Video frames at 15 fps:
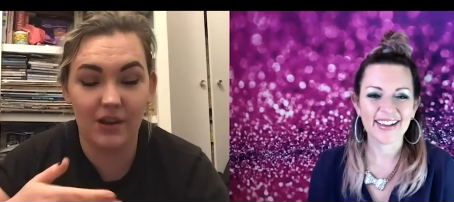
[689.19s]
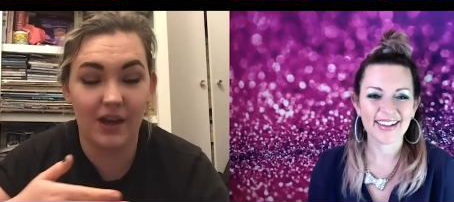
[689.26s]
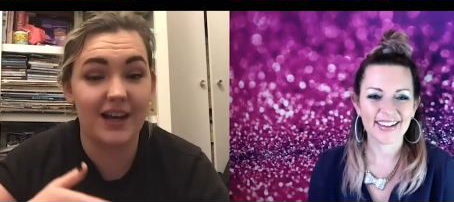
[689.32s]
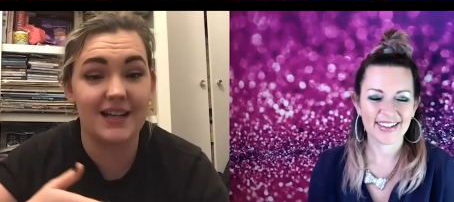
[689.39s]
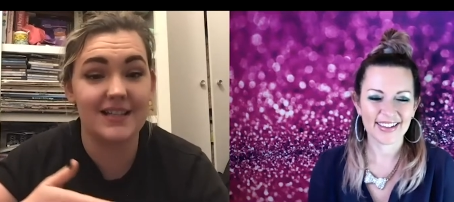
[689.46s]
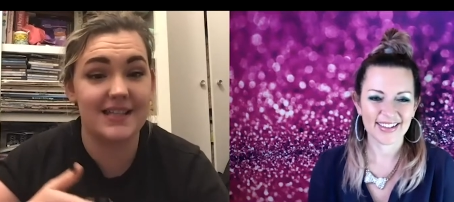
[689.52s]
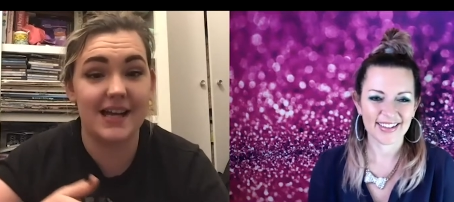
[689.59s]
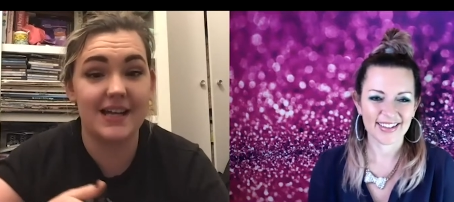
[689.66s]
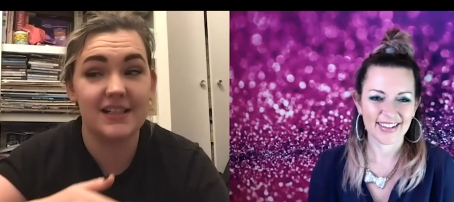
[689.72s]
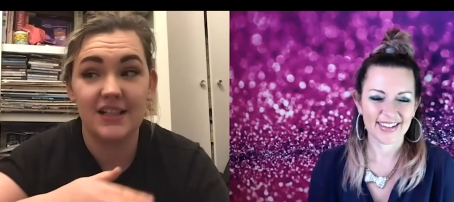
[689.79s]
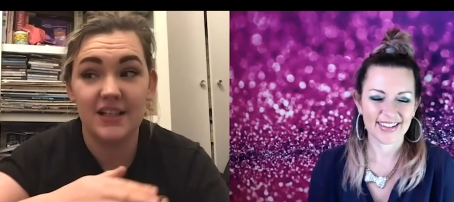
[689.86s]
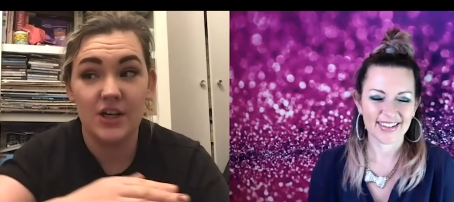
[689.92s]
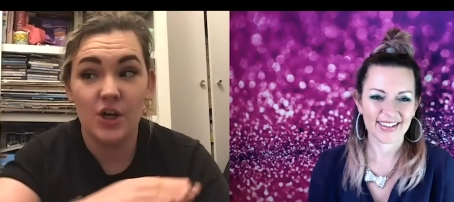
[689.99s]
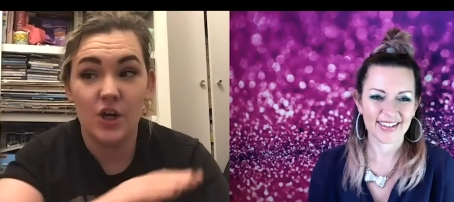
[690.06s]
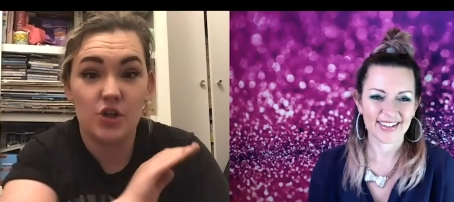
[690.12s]
Speaker 1: like I said,
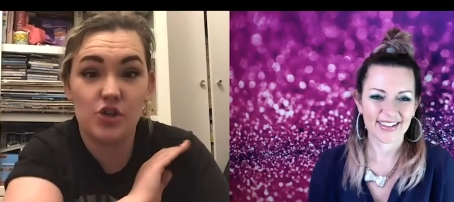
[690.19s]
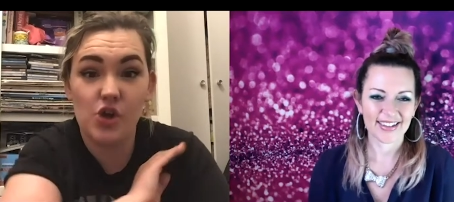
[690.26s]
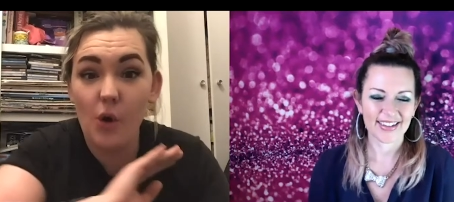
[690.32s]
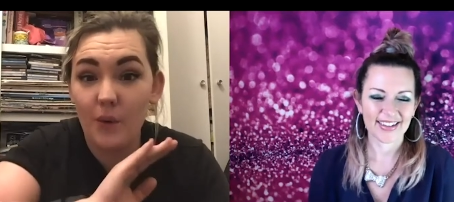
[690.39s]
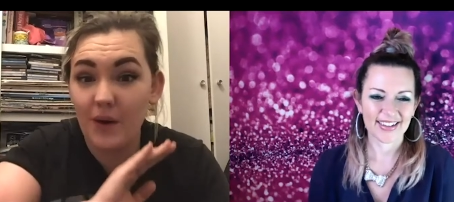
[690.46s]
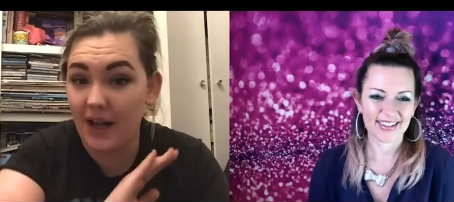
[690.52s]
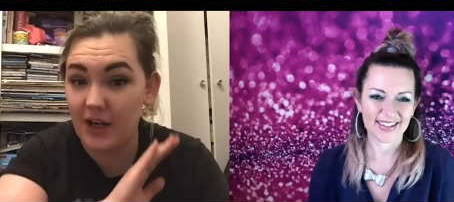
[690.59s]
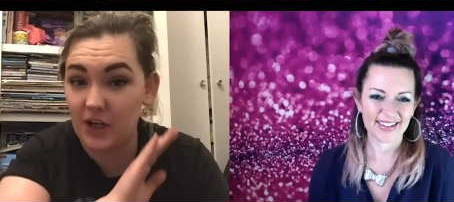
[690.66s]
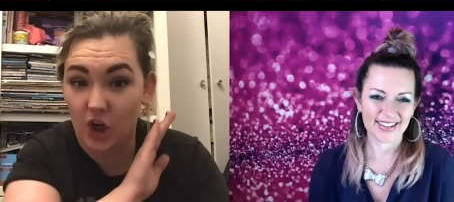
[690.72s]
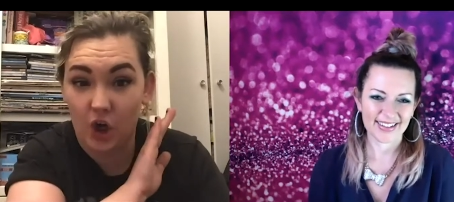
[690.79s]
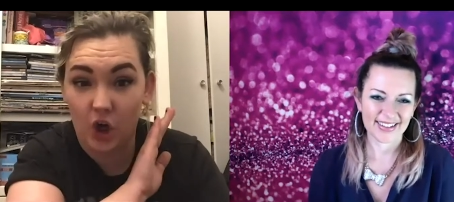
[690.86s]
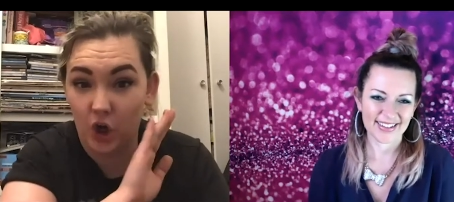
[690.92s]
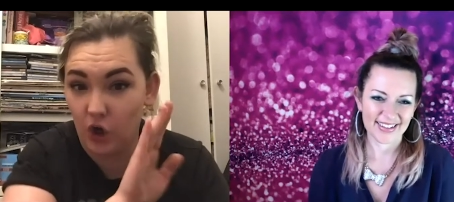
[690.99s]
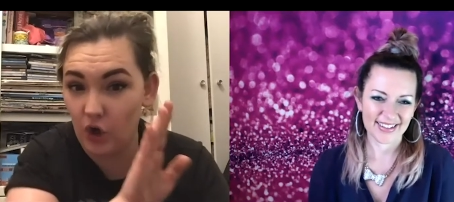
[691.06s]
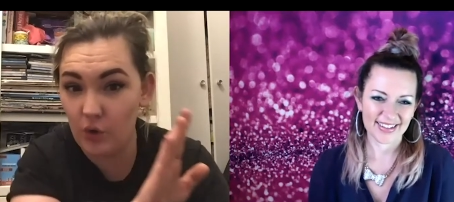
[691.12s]
no one had a
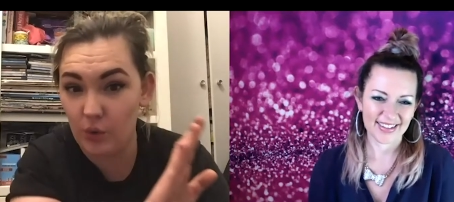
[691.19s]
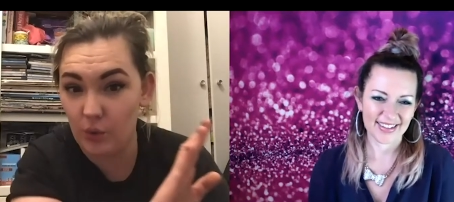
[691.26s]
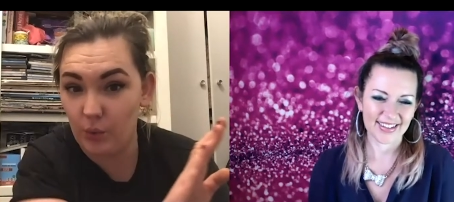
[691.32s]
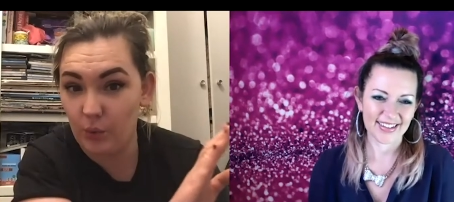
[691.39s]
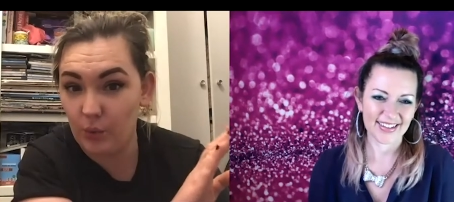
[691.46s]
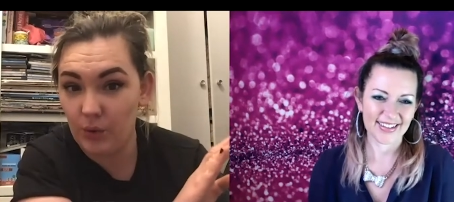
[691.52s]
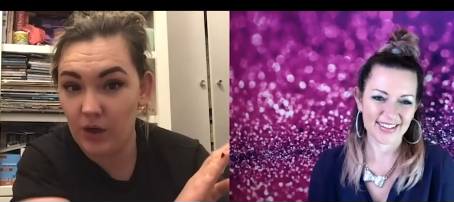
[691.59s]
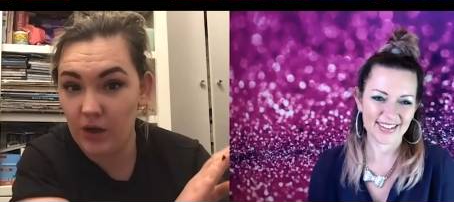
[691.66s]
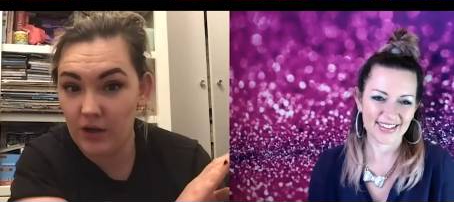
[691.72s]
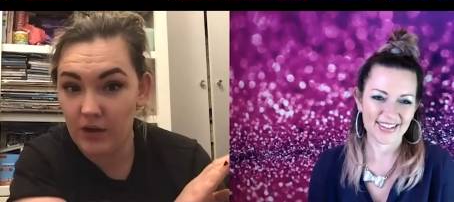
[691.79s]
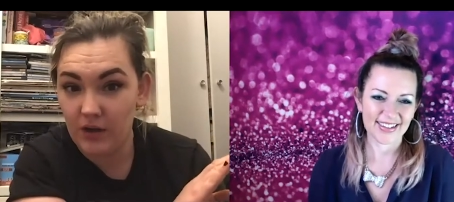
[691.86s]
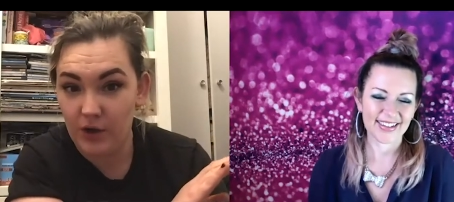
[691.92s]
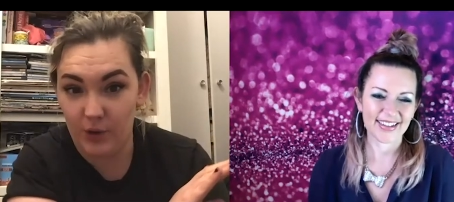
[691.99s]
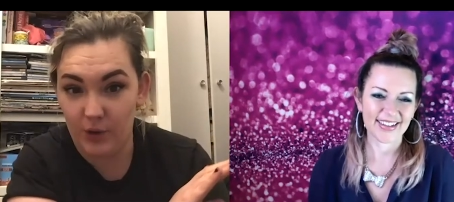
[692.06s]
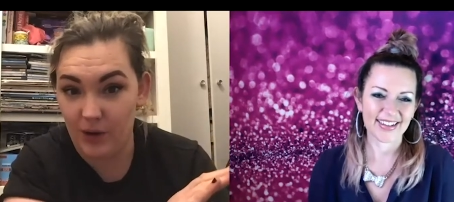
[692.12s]
clue
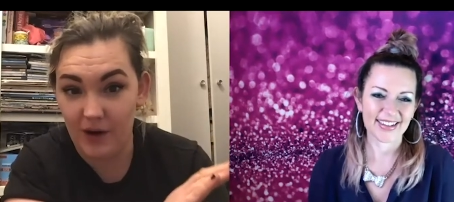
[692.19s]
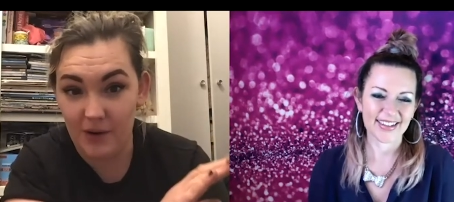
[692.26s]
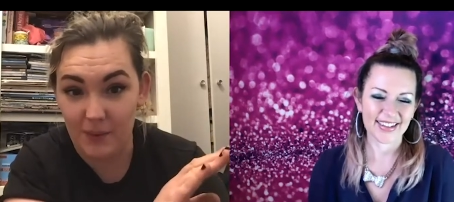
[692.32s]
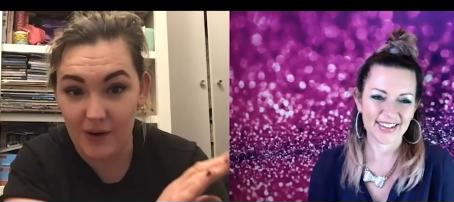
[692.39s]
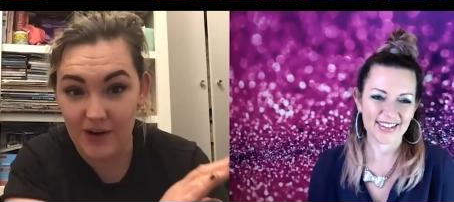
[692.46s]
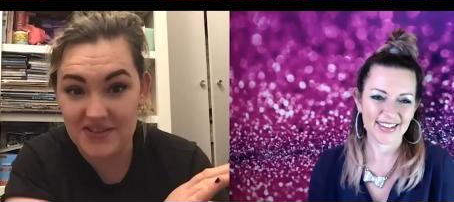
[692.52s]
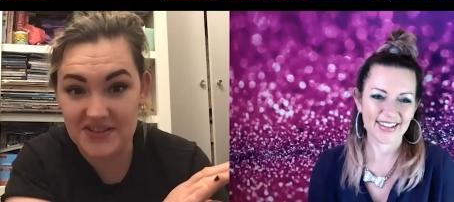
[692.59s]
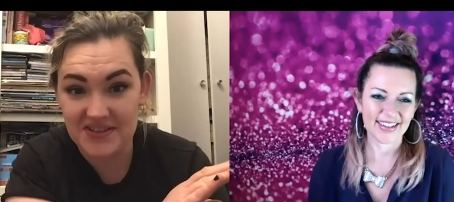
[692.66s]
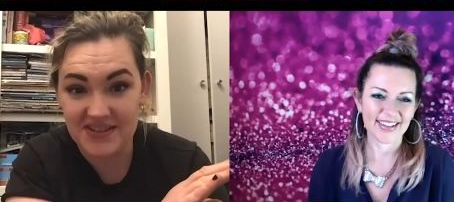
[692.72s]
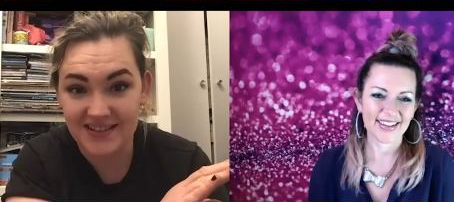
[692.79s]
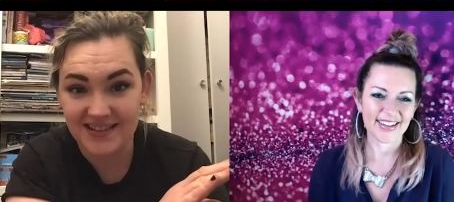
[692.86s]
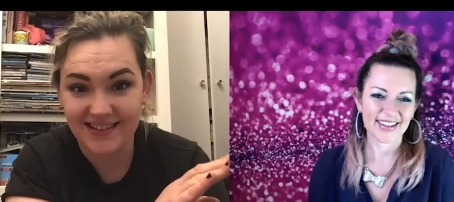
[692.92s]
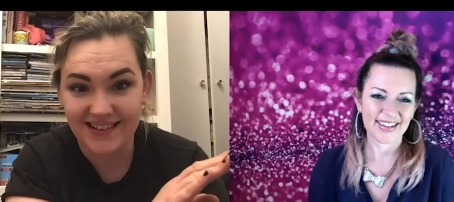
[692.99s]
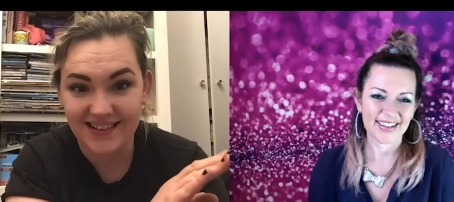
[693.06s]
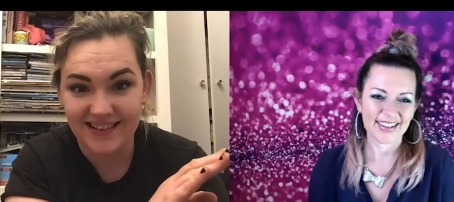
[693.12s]
who I was.
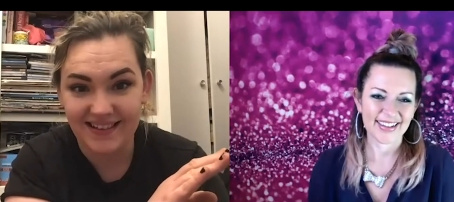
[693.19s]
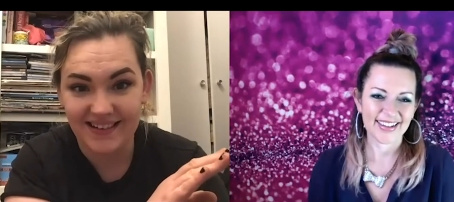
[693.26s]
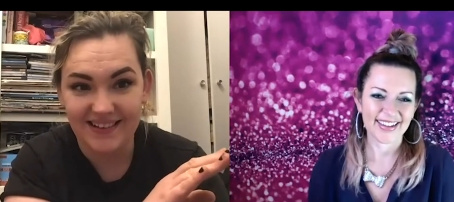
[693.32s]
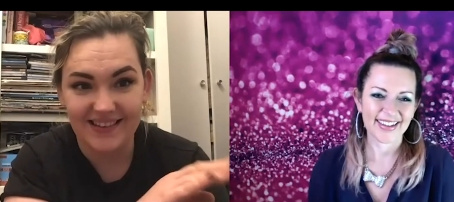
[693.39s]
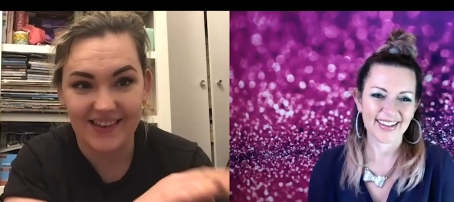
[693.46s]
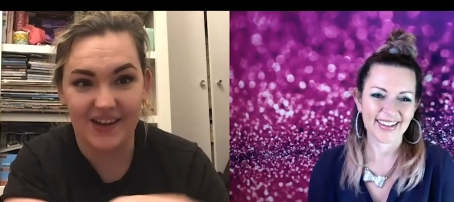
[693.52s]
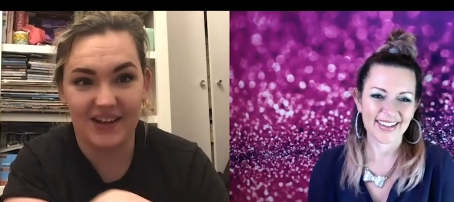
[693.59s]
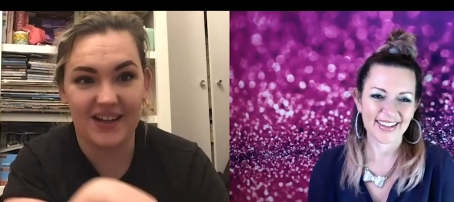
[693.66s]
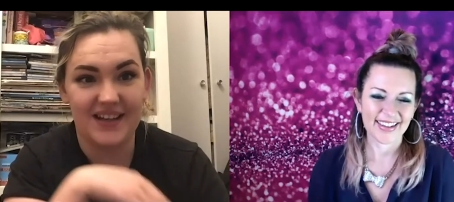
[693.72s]
Like